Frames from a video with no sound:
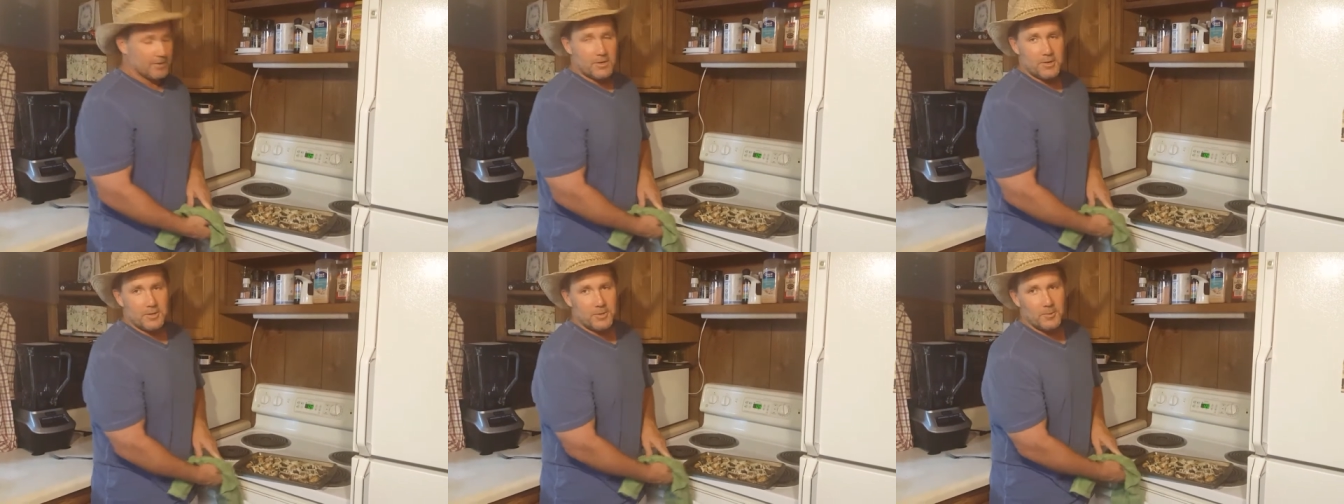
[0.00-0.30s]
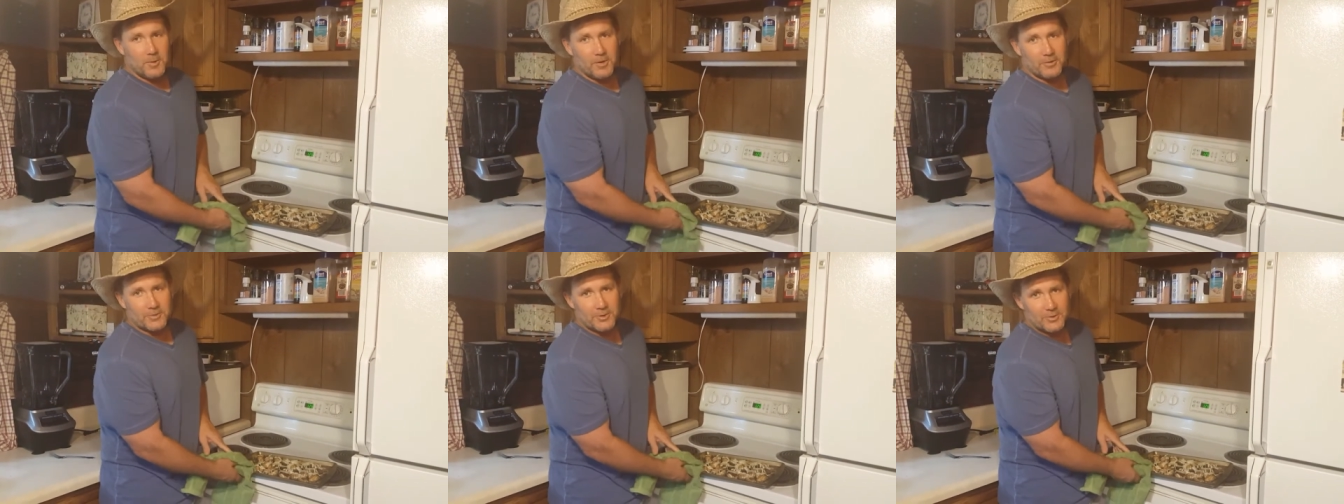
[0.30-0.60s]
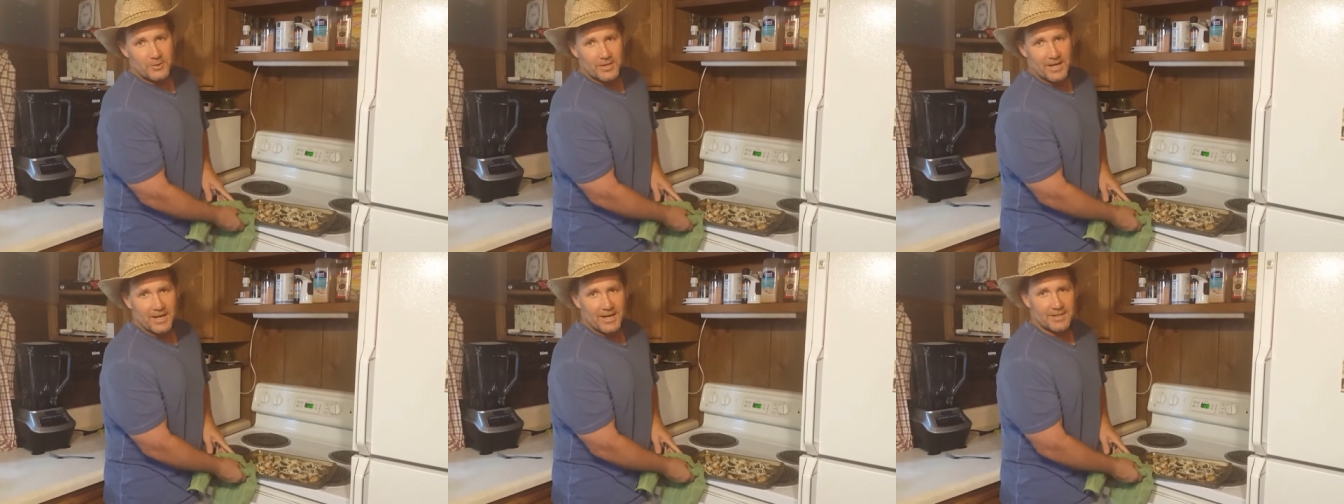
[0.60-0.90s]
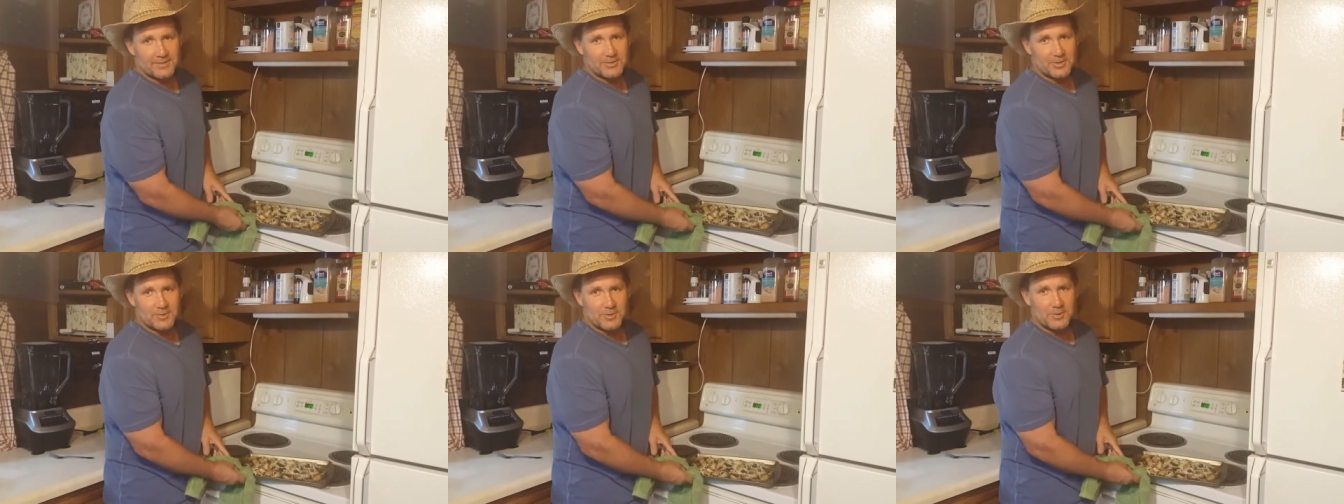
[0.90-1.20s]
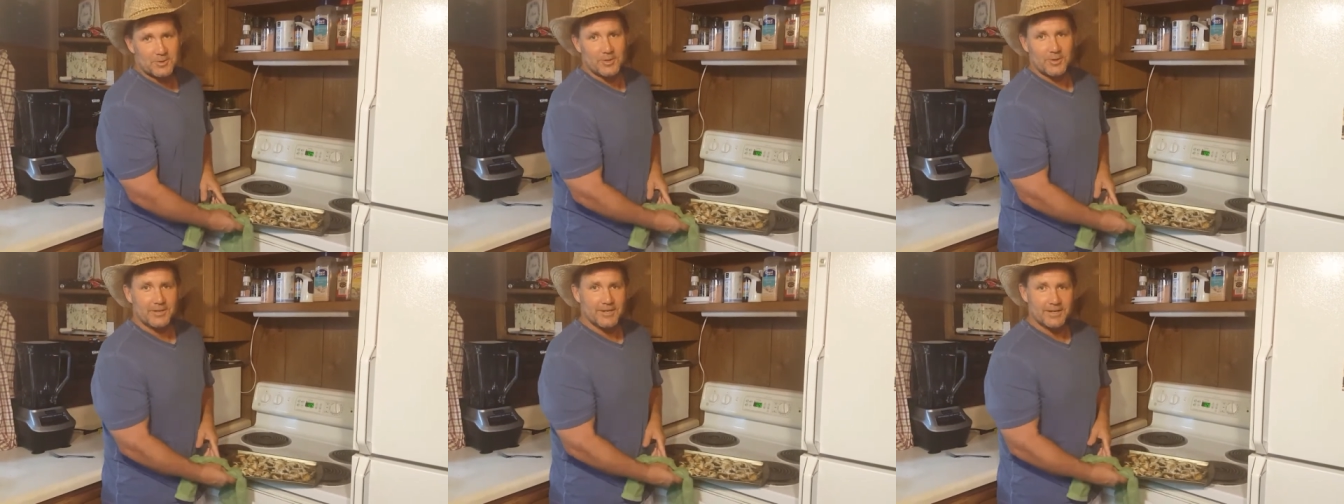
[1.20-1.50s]
But I know you won't do
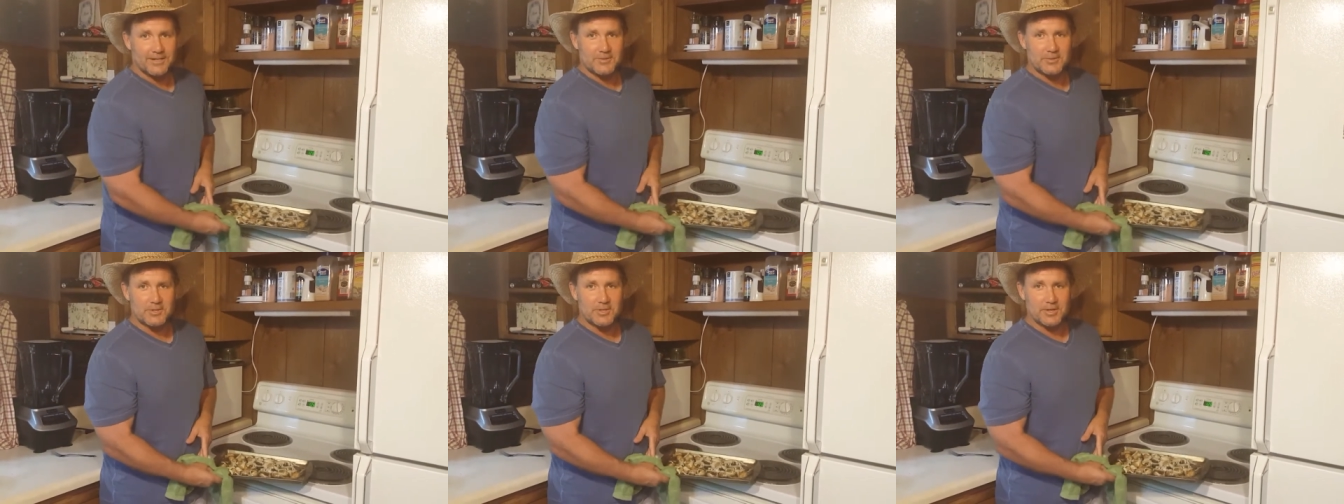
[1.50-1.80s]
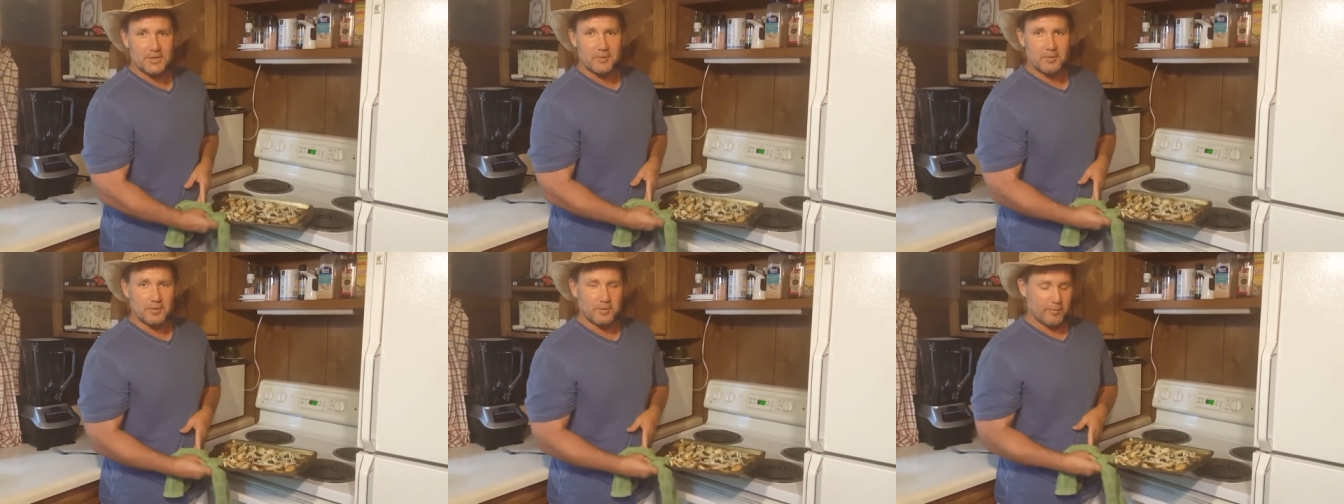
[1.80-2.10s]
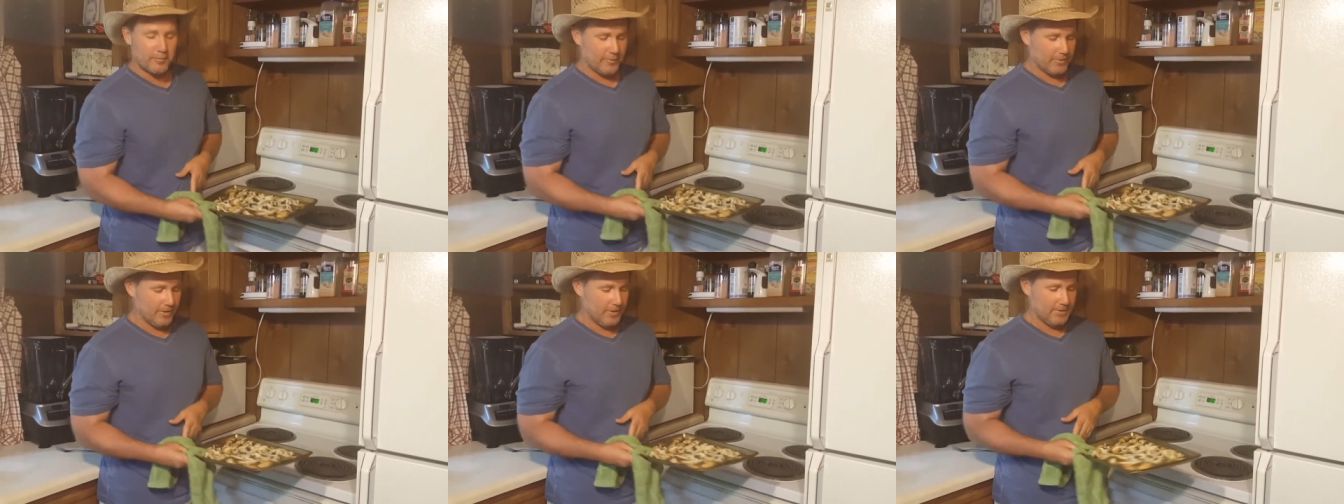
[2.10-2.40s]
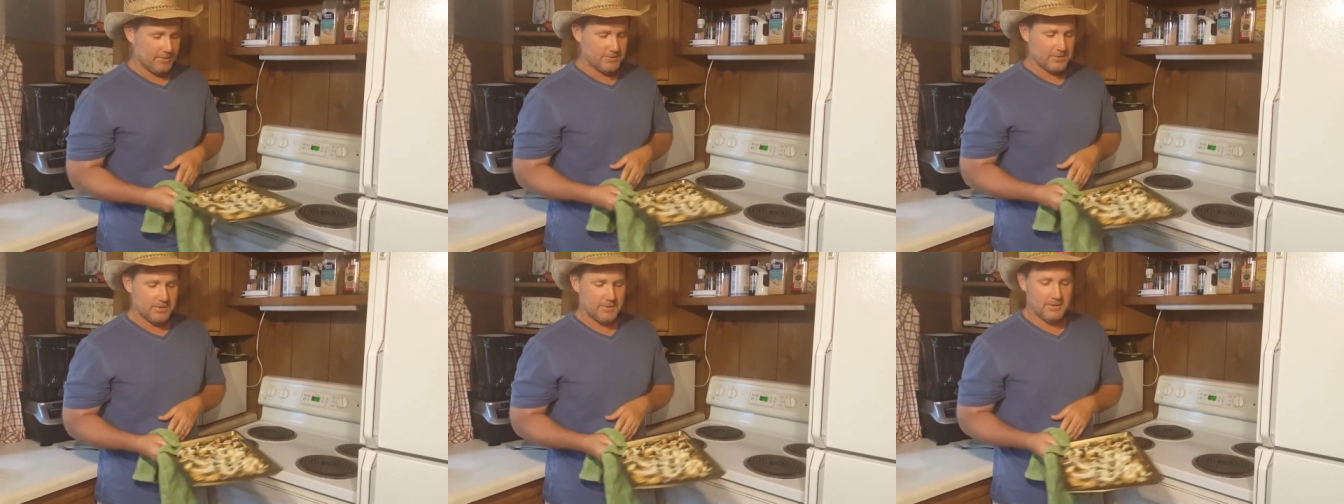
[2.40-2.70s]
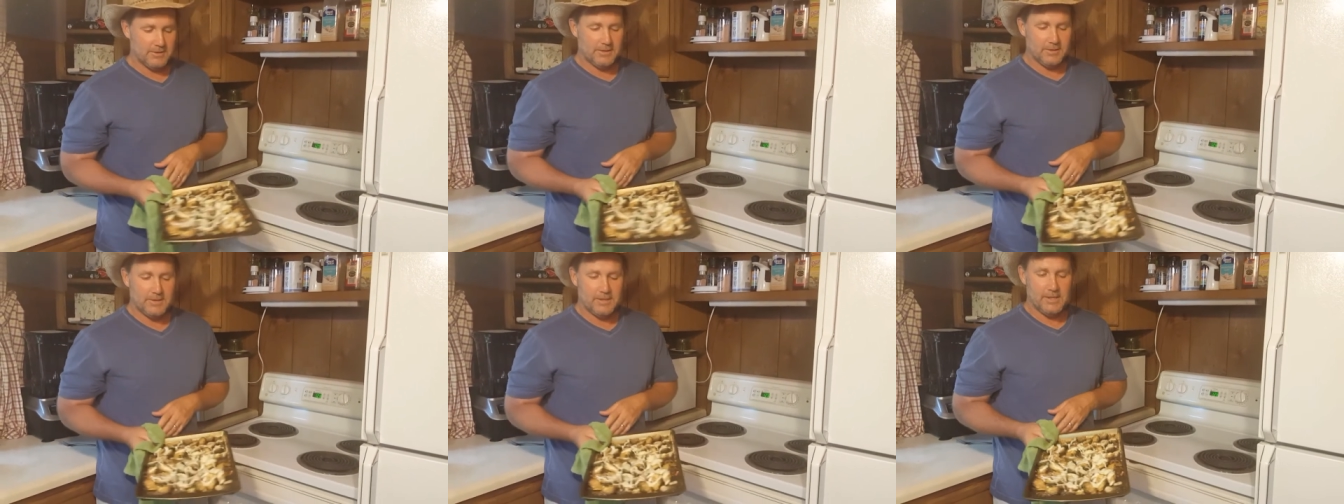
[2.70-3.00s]
that, so just go ahead and share it with your
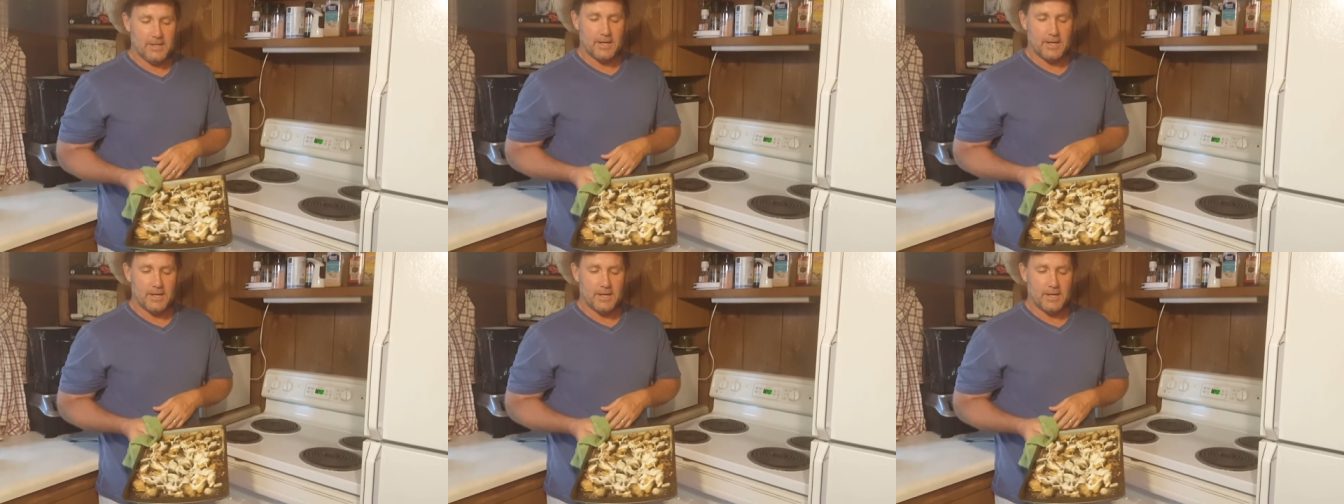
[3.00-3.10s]
friends.